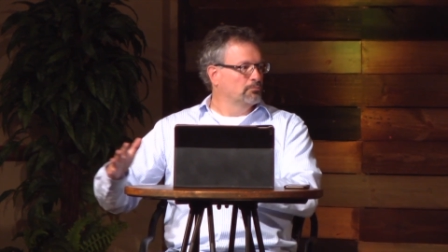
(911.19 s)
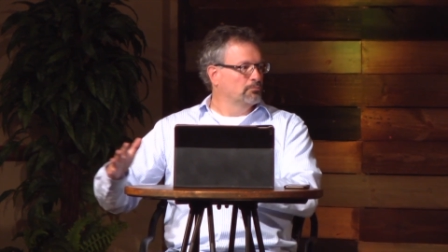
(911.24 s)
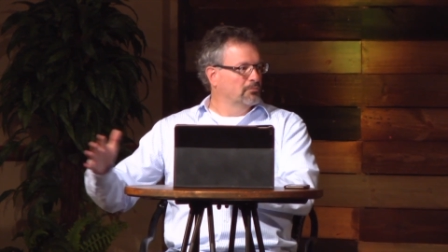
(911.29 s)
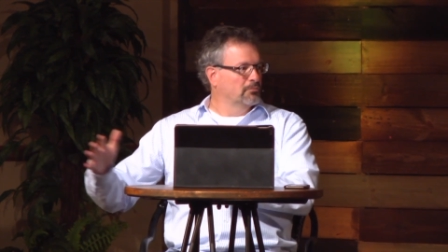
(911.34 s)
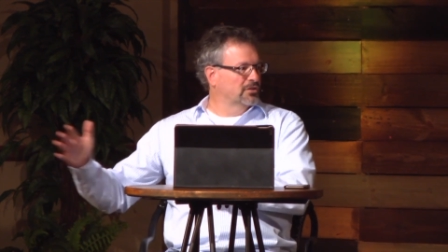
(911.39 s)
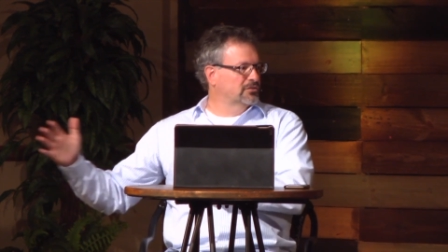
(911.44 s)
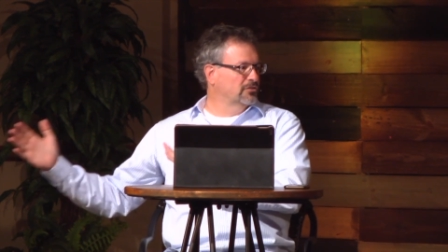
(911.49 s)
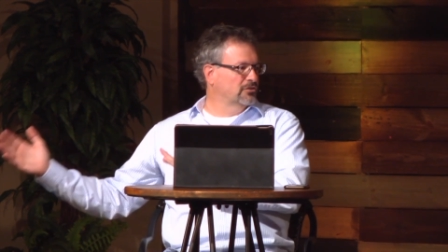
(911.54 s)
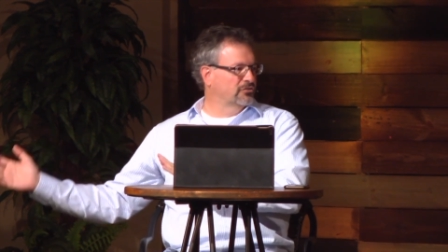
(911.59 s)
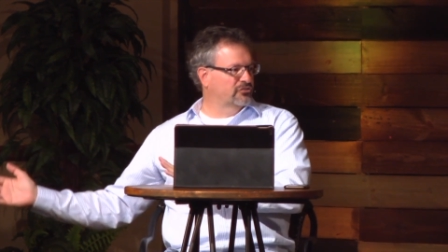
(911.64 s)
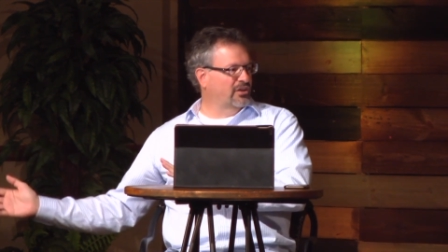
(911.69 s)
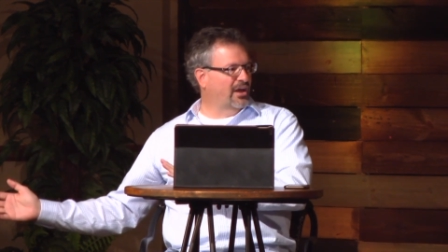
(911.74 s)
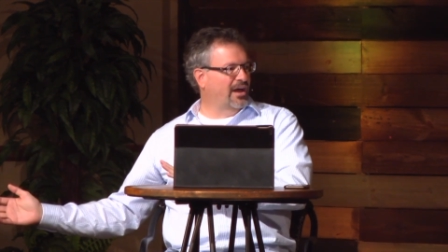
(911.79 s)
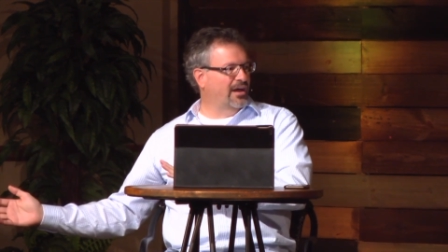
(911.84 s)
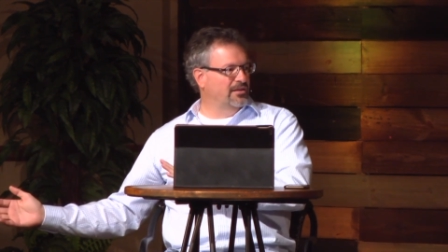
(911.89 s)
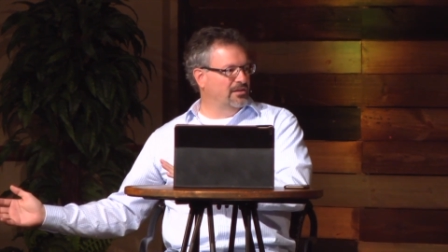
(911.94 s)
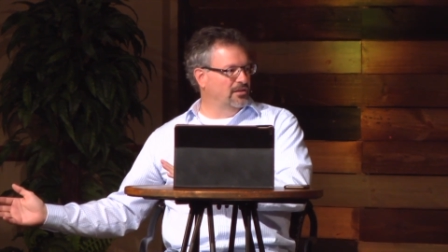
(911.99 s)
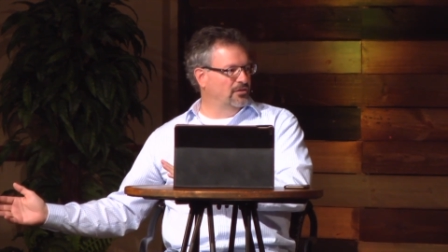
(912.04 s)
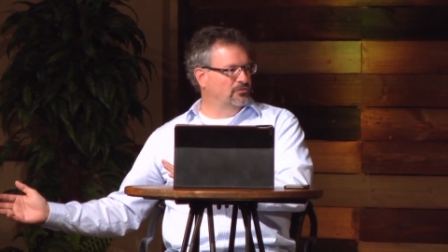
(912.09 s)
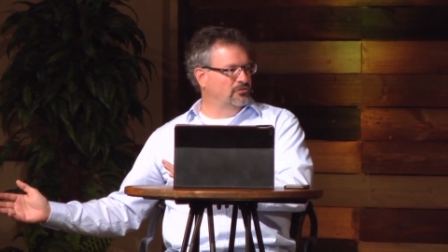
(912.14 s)
but they're
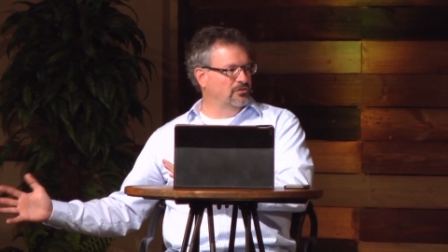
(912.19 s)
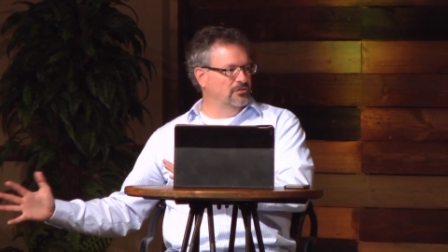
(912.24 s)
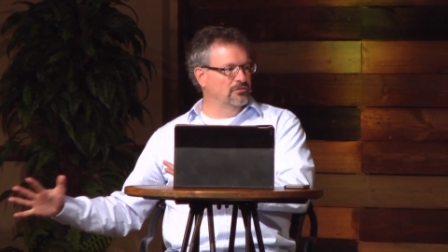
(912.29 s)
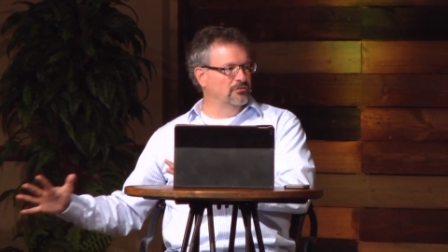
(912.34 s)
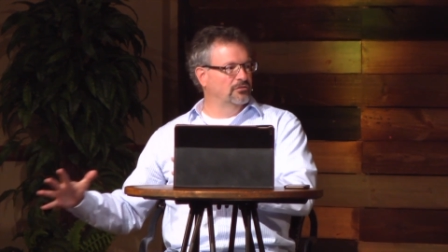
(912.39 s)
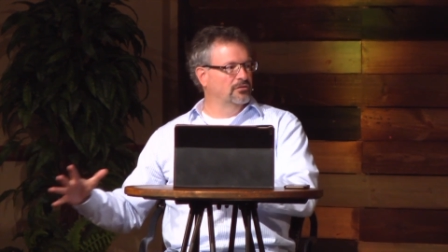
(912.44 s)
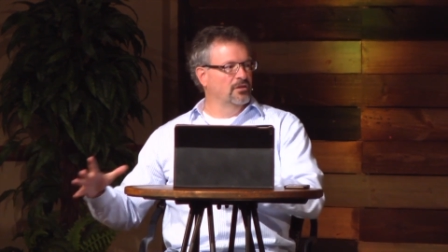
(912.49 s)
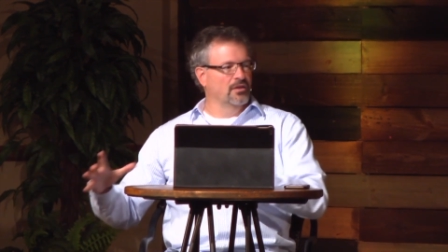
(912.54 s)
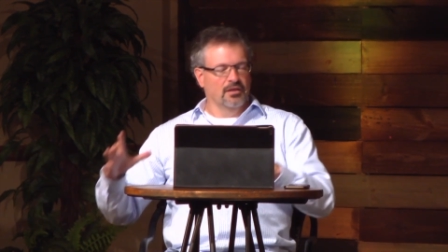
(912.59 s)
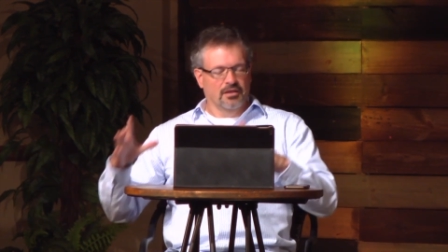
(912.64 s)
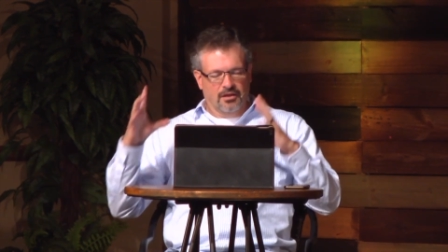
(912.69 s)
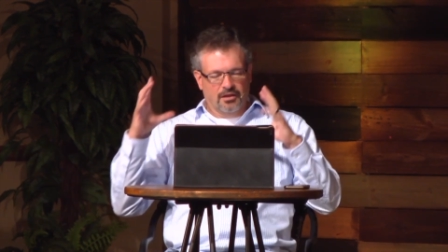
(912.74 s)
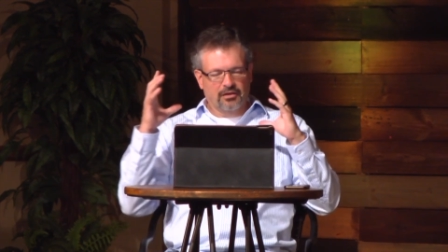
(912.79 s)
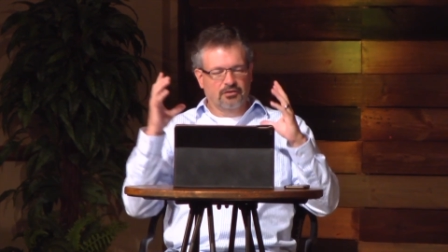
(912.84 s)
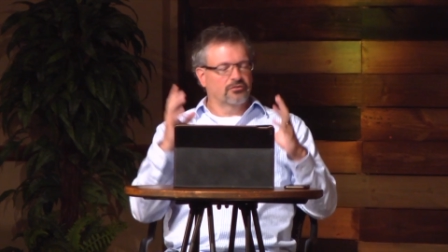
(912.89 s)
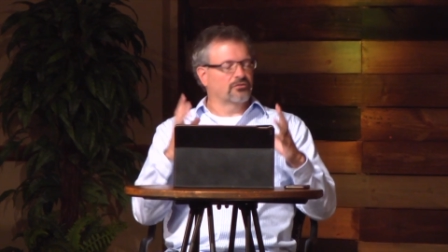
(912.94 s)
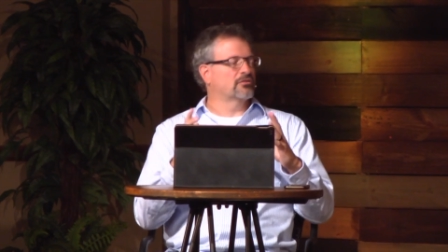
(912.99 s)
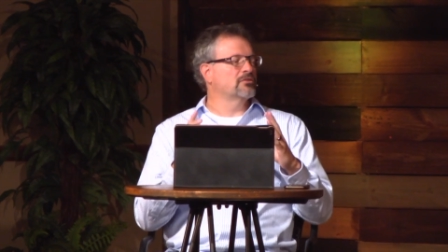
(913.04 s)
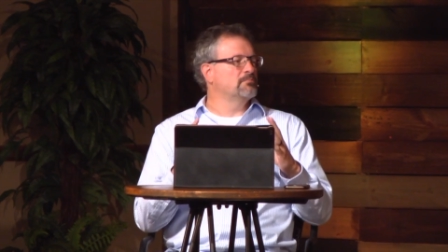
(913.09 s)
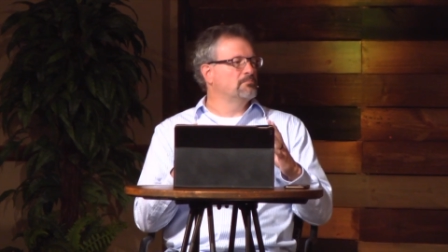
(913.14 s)
side issues.
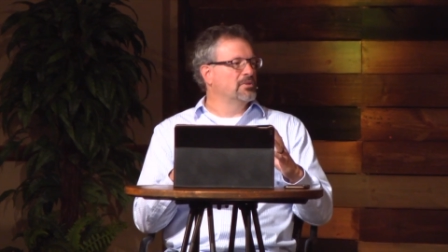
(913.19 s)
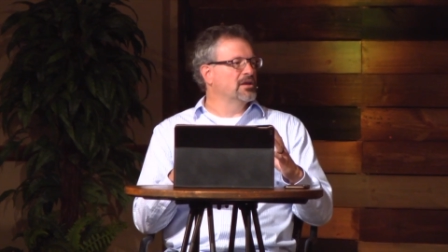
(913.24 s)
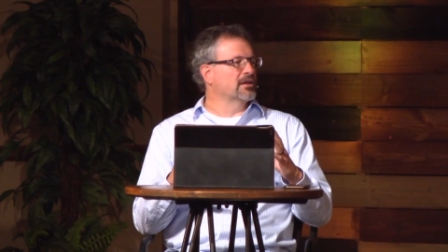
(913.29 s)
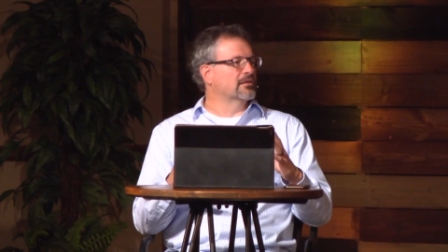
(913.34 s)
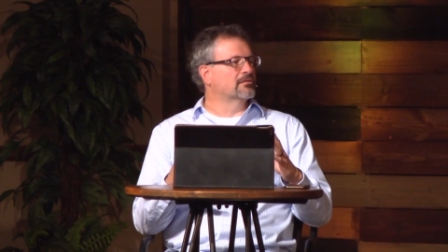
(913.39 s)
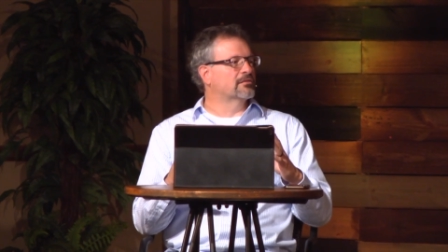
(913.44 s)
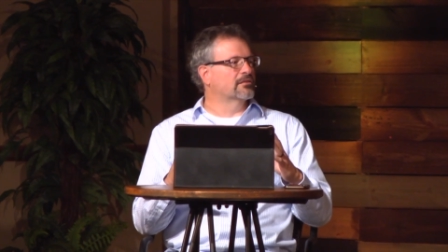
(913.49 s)
Here's the big